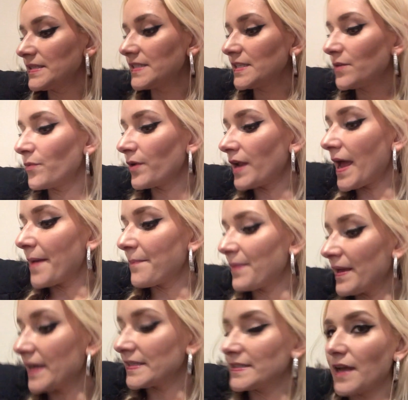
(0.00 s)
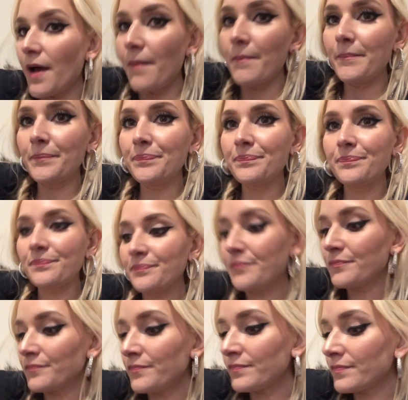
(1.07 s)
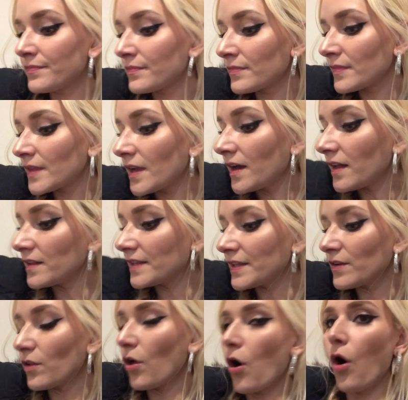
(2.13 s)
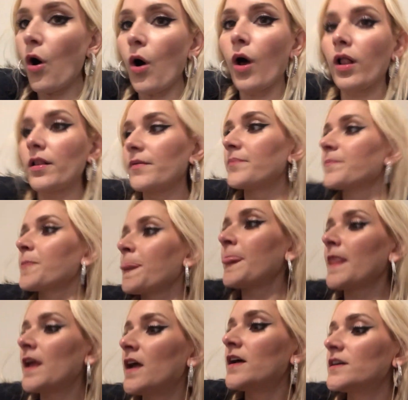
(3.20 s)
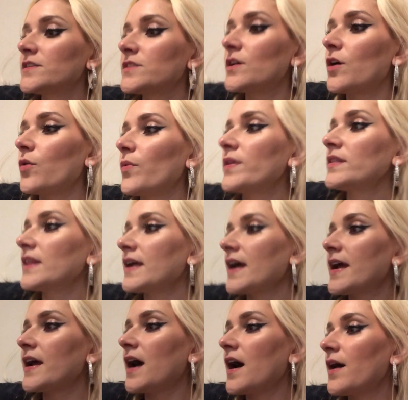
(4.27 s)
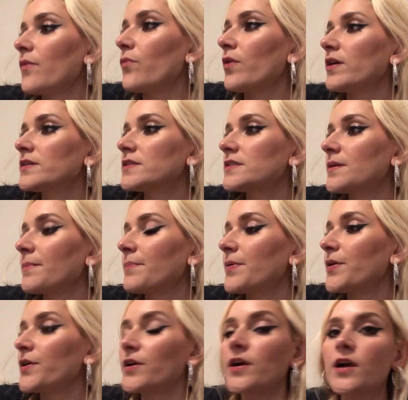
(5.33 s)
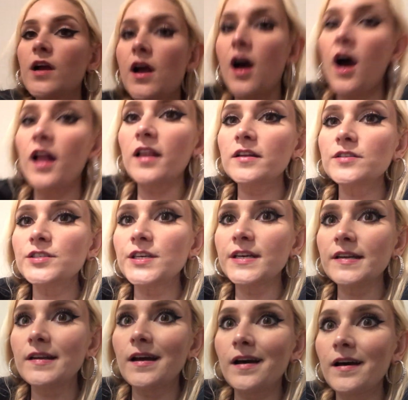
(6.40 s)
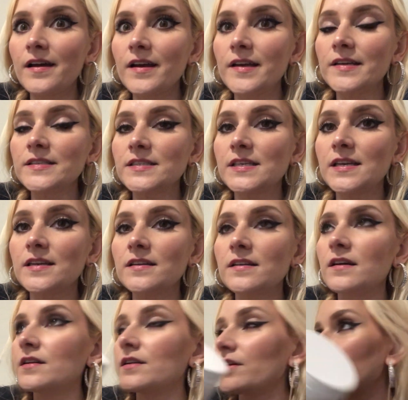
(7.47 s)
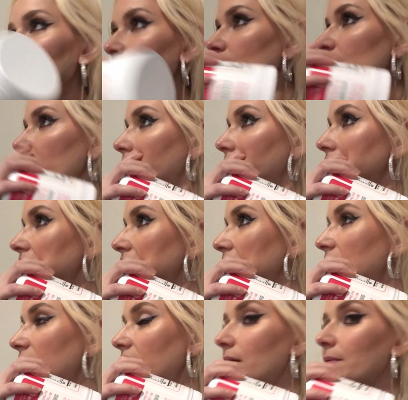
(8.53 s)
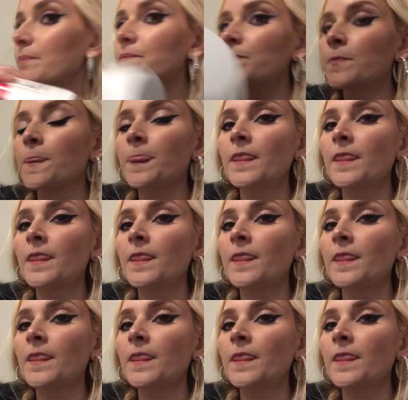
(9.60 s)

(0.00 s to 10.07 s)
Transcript: me see what I picked up. A little haul. So, one thing I got was some pure collagen. I seen another girl on Instagram